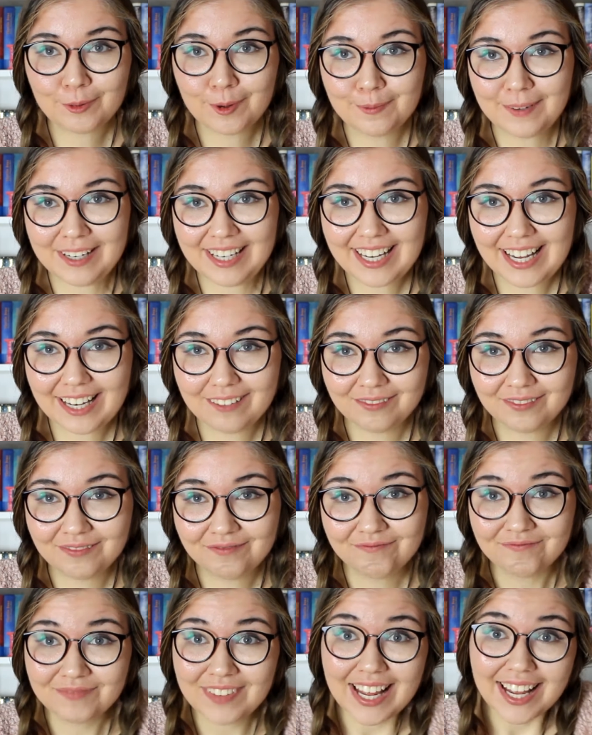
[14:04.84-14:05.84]
will be in
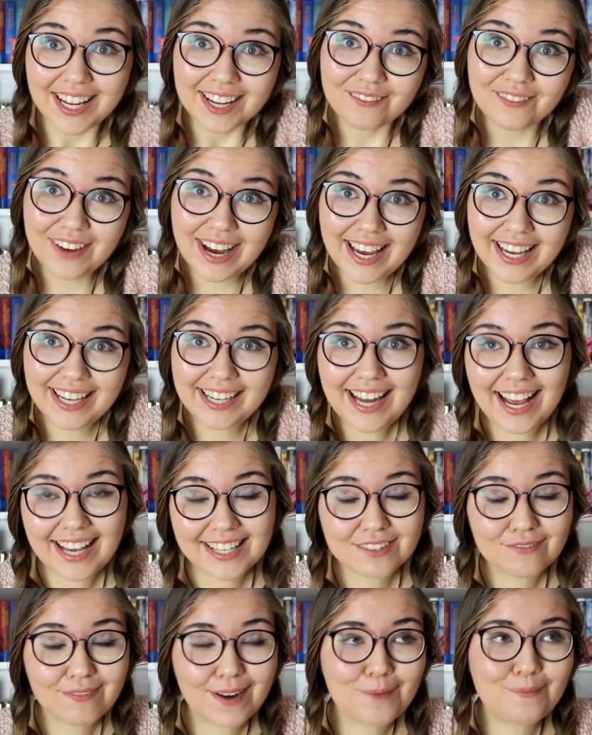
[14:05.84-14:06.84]
my
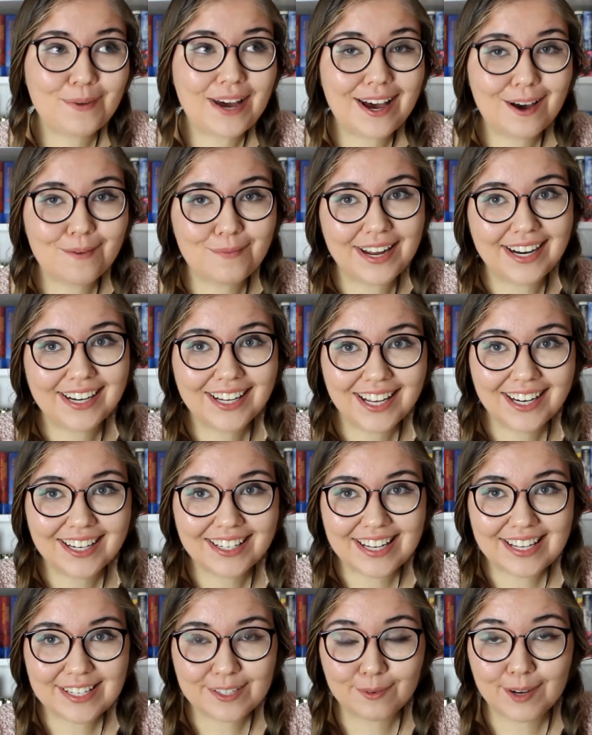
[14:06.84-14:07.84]
next wrap up and then
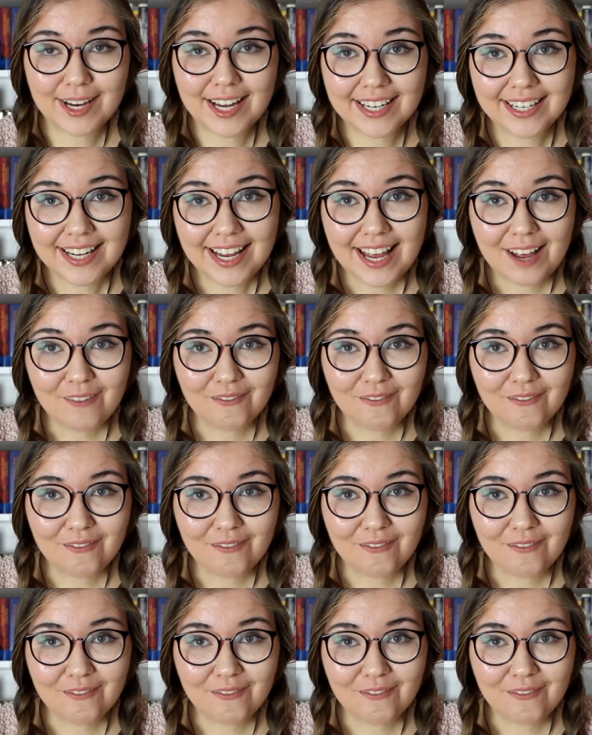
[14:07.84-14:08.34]
in this one.